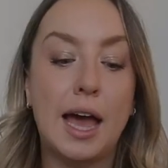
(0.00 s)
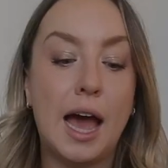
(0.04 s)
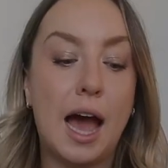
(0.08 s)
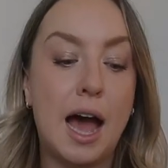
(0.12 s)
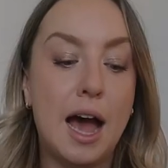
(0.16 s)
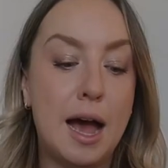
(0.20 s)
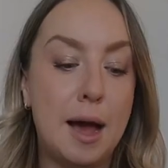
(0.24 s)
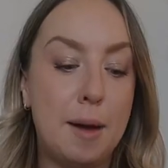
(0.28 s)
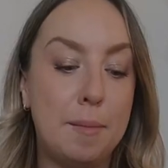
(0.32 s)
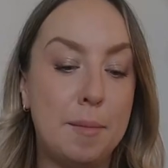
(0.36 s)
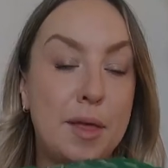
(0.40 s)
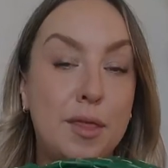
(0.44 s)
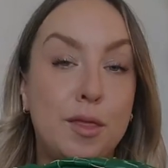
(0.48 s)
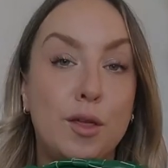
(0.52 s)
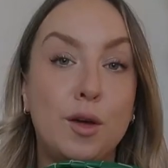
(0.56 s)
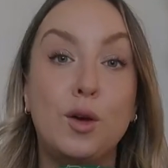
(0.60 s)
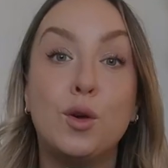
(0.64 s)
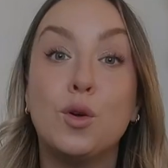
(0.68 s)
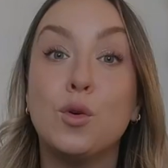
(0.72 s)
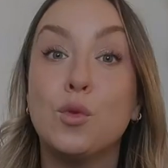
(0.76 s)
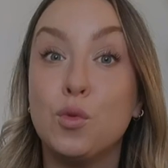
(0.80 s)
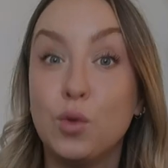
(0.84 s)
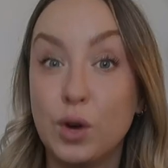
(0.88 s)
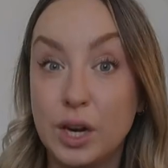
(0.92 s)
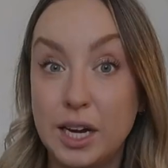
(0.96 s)
The
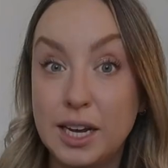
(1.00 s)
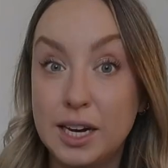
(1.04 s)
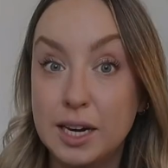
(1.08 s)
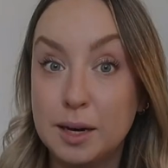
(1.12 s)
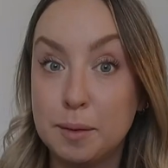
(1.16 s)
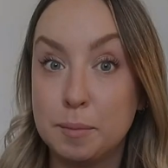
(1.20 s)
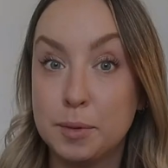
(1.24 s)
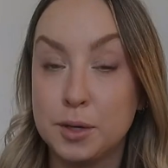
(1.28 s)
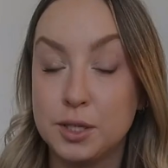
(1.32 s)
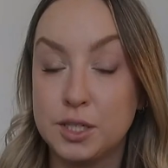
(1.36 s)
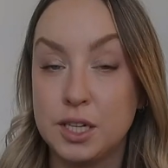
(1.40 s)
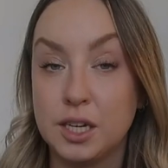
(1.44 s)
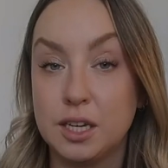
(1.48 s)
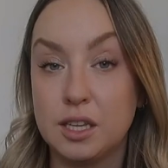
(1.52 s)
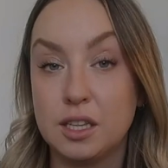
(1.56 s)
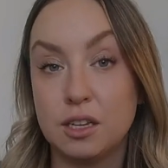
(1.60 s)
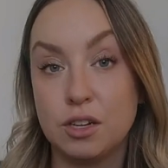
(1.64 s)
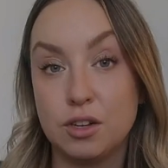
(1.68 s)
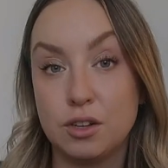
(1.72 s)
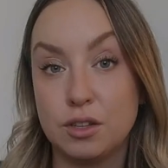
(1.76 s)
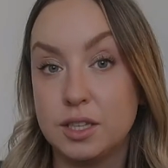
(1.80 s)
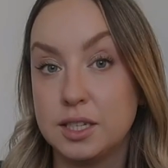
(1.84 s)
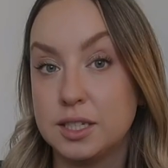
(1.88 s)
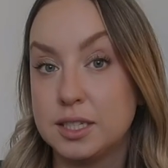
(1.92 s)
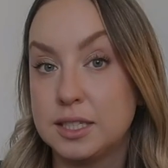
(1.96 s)
green in
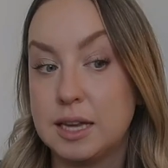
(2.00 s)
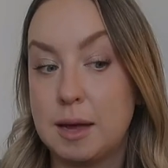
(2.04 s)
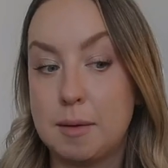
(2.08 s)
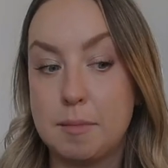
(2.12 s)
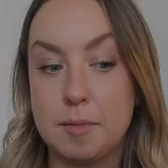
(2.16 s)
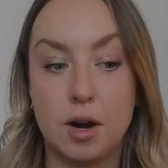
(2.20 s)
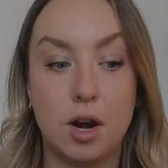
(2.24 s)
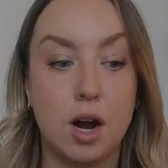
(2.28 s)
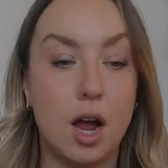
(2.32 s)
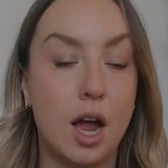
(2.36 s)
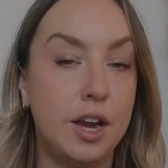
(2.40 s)
particular this summer,